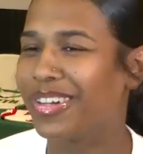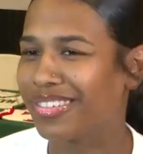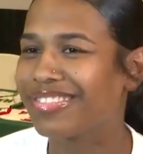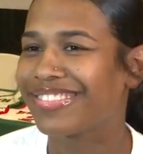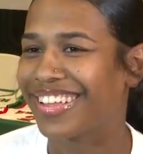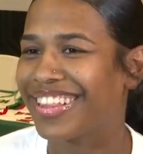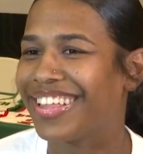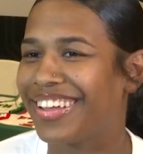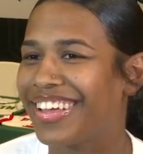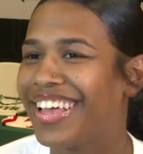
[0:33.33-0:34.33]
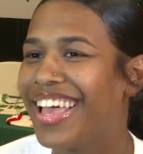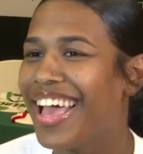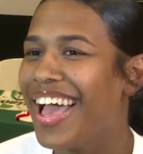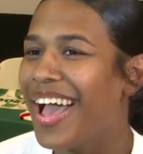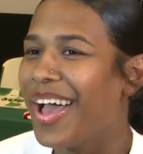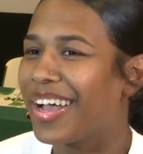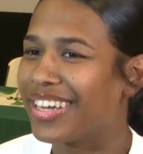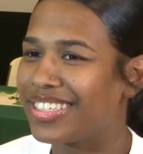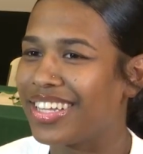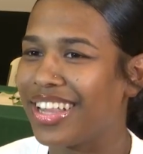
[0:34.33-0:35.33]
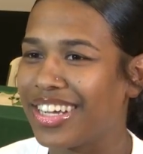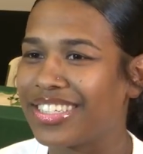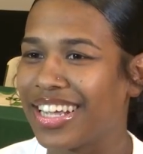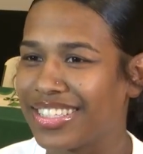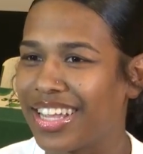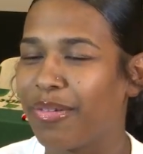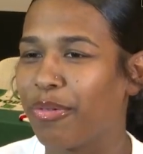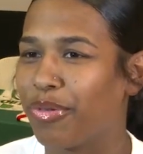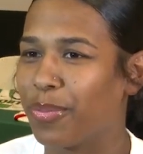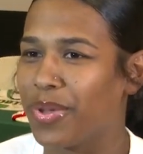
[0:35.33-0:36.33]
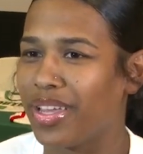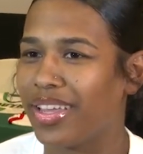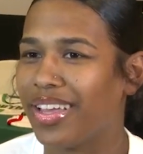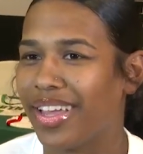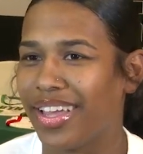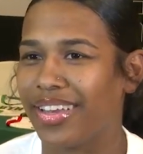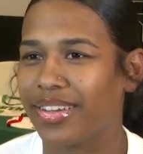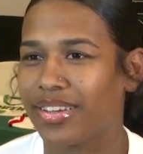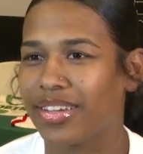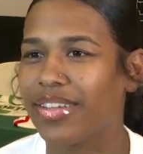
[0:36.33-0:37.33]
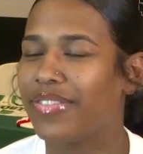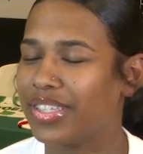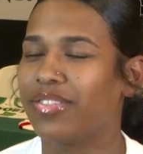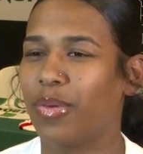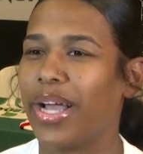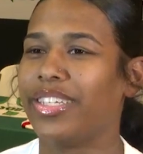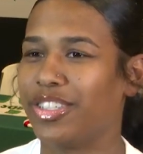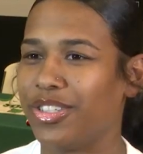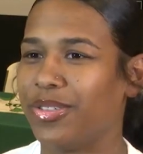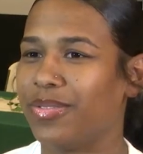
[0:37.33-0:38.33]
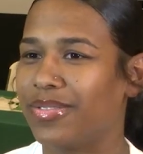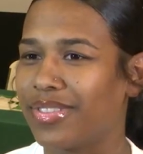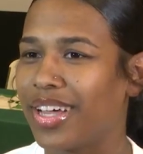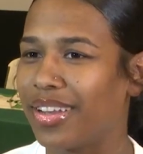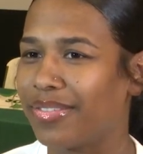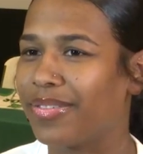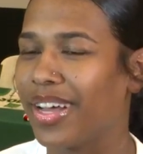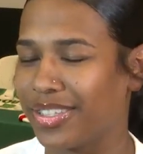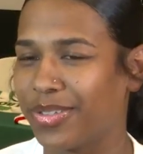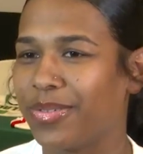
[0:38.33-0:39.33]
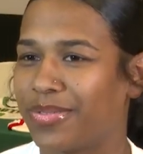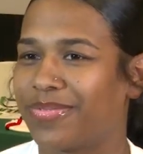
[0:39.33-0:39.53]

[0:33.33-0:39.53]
I think I'm going to see a lot of shots coming from me, and defensive-wise, too. A lot of hustle.